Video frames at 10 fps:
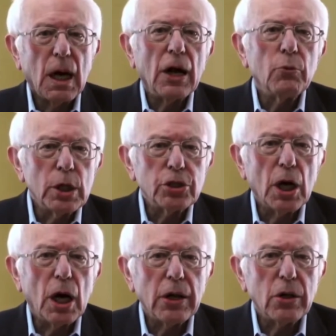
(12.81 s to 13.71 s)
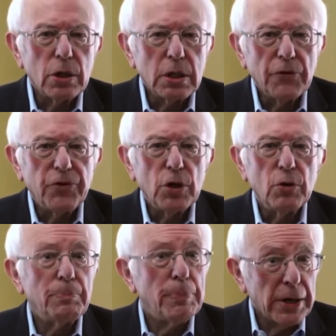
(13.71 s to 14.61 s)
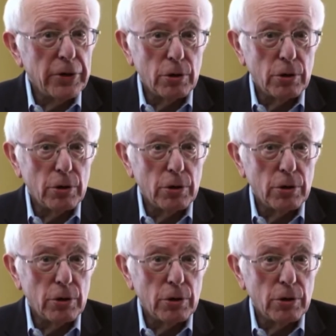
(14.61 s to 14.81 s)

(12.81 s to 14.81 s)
I wish I could give you better